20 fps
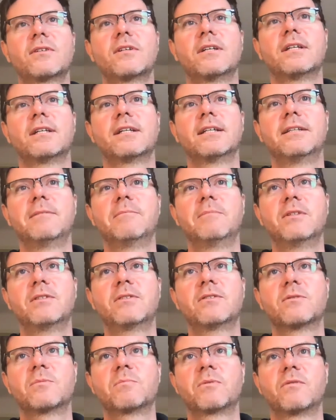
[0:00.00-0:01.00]
and
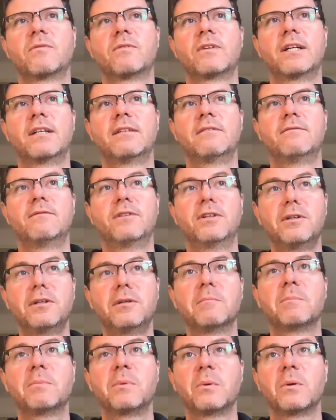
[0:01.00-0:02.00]
beaches provide very
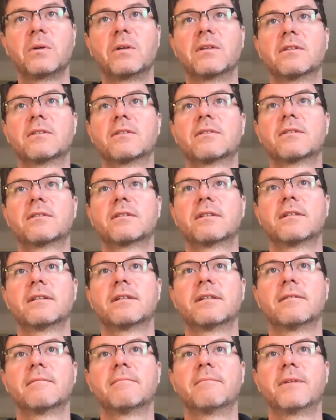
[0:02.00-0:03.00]
important
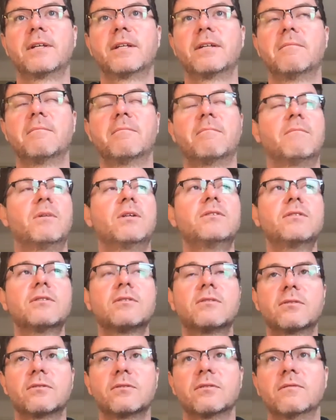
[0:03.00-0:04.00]
and a
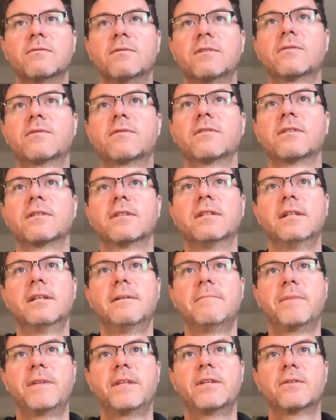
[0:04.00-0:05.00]
multitude of different
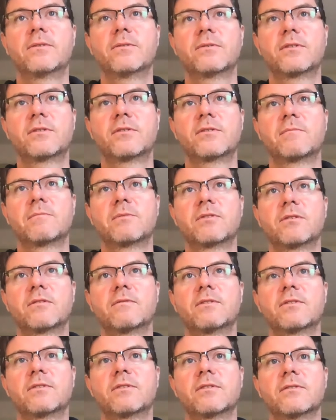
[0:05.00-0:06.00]
ecosystem
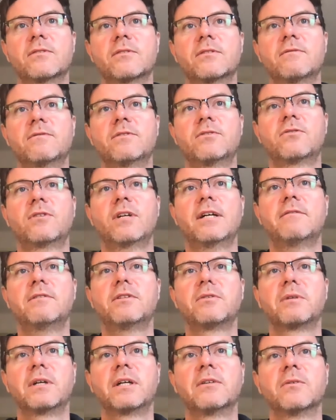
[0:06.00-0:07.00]
services. If you travel
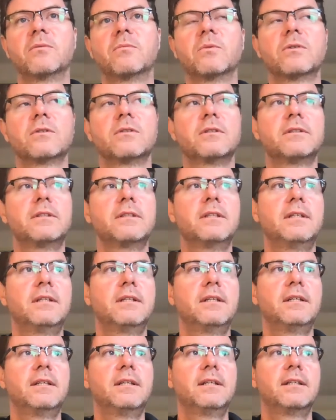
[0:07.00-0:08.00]
around the world,
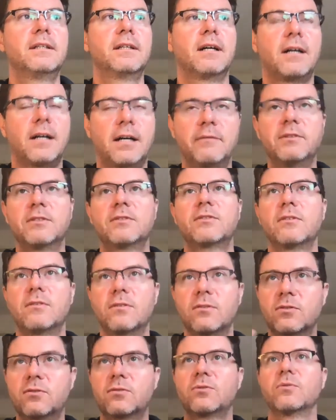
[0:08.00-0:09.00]
obviously
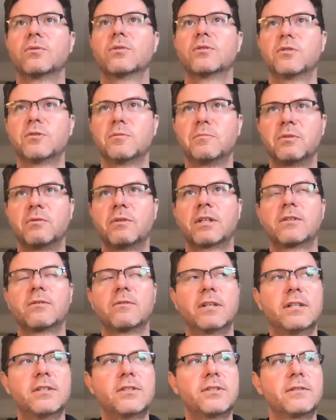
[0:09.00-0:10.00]
there's tourism and
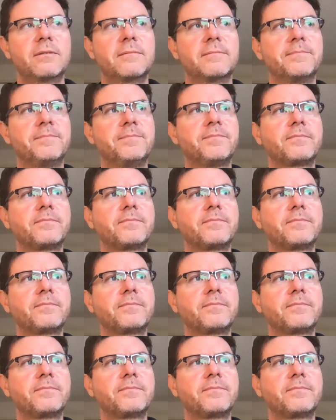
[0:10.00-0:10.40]
recreation,